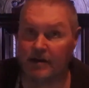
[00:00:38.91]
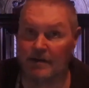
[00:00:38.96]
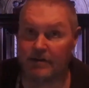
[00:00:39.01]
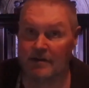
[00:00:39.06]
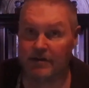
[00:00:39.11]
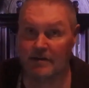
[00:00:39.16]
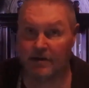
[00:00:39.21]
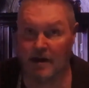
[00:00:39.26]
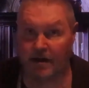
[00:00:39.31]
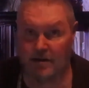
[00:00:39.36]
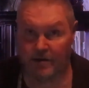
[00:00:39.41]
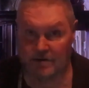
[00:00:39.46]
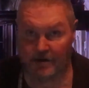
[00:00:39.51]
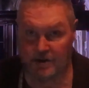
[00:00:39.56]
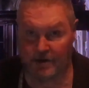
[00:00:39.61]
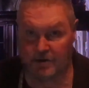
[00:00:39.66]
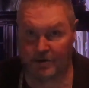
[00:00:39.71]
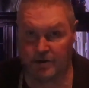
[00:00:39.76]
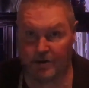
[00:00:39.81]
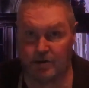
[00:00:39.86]
uh,
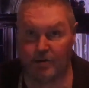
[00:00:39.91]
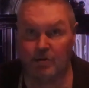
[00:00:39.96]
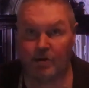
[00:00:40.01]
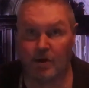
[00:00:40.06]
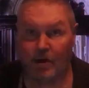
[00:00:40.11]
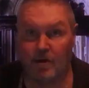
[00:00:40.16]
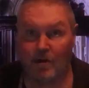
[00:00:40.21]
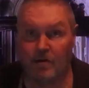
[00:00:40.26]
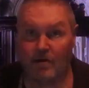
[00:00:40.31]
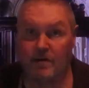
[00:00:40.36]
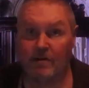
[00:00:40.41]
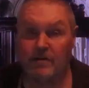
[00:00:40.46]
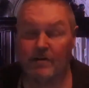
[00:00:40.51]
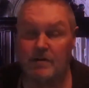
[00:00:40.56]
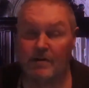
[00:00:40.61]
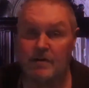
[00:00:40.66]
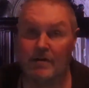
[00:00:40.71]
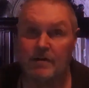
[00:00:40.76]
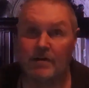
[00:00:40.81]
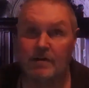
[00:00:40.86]
on this new
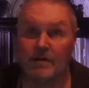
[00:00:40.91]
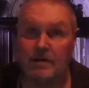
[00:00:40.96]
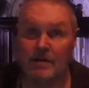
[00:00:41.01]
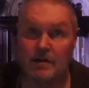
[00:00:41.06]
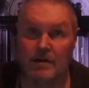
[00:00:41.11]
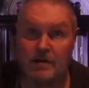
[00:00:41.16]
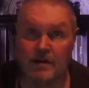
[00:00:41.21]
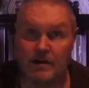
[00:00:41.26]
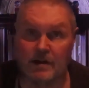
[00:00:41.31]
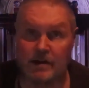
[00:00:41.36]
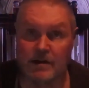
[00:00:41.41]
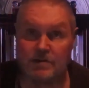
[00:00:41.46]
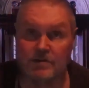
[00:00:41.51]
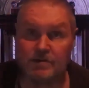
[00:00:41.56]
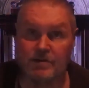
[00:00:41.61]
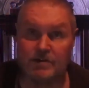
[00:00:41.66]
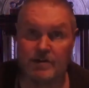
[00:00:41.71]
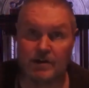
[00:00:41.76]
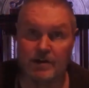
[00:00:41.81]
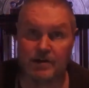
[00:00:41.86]
car,
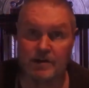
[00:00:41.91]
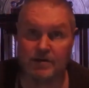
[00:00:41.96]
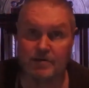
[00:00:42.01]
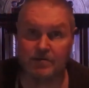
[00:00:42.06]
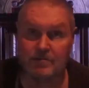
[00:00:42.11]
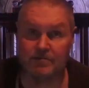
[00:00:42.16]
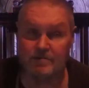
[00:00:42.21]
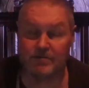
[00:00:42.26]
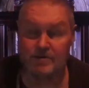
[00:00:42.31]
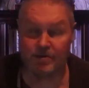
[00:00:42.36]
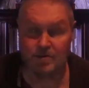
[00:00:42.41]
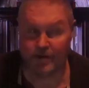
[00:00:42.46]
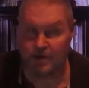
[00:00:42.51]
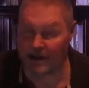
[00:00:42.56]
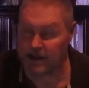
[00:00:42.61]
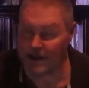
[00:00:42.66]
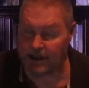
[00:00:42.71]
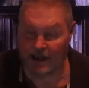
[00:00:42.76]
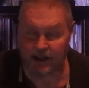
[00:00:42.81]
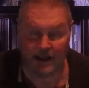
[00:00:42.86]
it's uh,
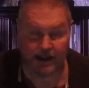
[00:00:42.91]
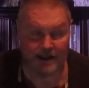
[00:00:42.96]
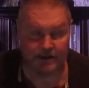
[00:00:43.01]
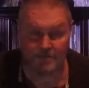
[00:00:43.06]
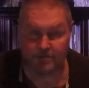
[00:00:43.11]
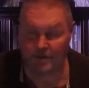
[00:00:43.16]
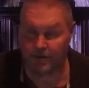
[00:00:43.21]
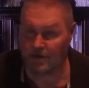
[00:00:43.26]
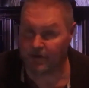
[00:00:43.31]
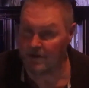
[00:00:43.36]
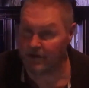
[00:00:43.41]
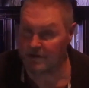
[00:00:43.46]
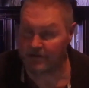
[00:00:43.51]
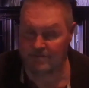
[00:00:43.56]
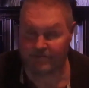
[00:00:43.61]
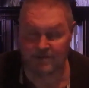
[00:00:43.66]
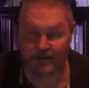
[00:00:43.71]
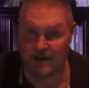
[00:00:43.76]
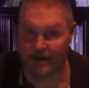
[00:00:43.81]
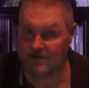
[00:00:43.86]

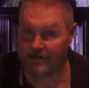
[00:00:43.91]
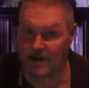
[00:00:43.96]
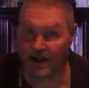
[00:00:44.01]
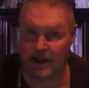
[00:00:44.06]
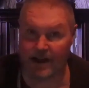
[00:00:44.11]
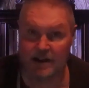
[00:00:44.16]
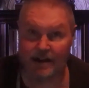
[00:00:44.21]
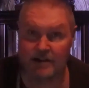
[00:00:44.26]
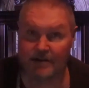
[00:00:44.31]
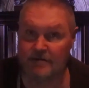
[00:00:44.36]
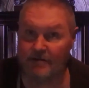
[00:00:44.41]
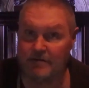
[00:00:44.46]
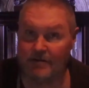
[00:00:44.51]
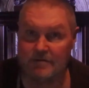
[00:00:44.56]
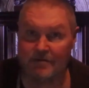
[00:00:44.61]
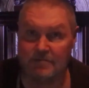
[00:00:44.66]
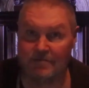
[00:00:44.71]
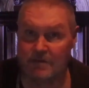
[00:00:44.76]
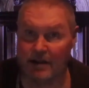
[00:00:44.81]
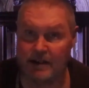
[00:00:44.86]

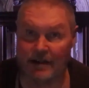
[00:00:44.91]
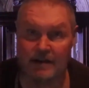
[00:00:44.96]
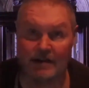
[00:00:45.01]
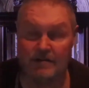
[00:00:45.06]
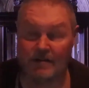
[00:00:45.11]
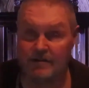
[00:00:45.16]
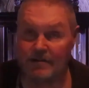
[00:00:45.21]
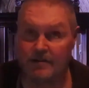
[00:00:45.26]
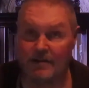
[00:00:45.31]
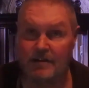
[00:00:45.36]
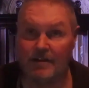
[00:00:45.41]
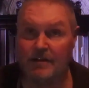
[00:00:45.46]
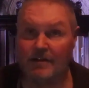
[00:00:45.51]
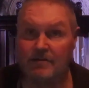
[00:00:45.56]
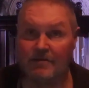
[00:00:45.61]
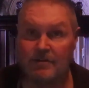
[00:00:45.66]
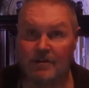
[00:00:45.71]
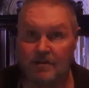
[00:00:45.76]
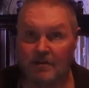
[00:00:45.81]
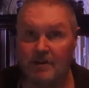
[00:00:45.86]
29.59 minutes,
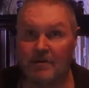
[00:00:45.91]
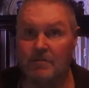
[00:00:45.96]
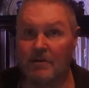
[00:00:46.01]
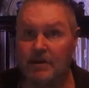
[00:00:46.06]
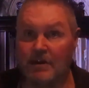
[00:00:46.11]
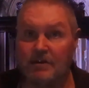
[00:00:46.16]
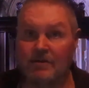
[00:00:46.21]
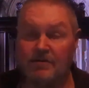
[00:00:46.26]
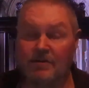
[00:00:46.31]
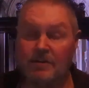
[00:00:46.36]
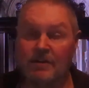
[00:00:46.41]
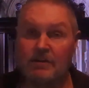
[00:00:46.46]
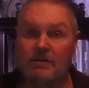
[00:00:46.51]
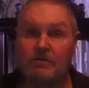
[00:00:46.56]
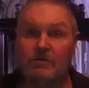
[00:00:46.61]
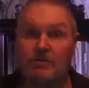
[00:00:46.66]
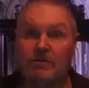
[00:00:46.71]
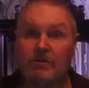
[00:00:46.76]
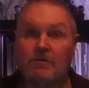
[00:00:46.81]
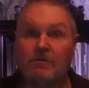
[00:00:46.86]
you know, 30
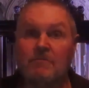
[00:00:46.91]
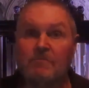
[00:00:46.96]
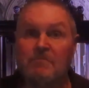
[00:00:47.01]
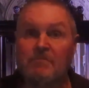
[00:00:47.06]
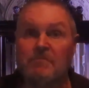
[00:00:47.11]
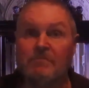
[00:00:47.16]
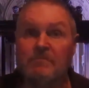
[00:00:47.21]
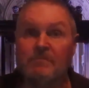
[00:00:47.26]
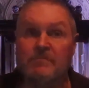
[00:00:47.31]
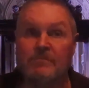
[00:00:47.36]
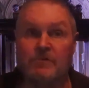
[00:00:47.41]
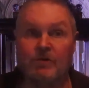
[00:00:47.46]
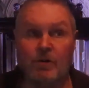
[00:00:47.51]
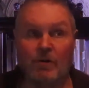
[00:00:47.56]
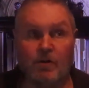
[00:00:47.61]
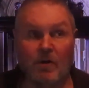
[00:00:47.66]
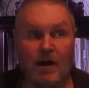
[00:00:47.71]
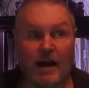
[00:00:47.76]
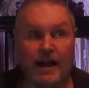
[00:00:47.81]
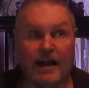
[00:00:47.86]
minutes each.
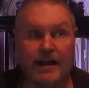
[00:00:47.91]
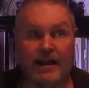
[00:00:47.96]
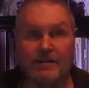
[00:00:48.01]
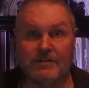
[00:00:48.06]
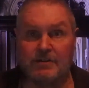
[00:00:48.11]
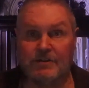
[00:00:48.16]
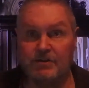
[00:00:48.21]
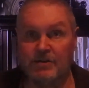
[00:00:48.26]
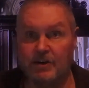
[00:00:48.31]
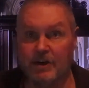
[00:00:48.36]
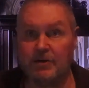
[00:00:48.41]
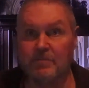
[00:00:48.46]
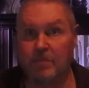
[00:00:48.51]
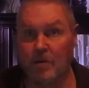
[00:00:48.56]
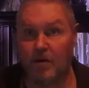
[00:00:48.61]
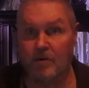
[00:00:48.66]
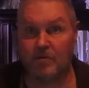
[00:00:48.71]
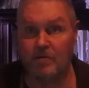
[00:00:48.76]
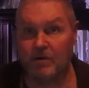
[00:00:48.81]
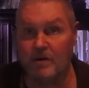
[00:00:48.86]
So I had to
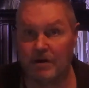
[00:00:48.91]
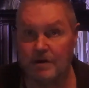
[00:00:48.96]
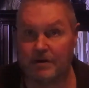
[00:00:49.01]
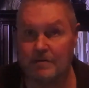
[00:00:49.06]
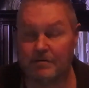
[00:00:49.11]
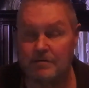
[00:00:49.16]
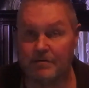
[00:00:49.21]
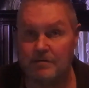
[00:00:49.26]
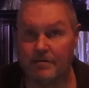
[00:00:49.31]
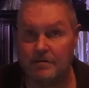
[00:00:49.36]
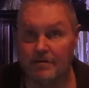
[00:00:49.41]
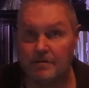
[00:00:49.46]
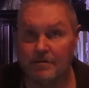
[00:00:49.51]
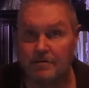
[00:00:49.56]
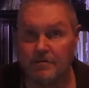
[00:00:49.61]
say part one.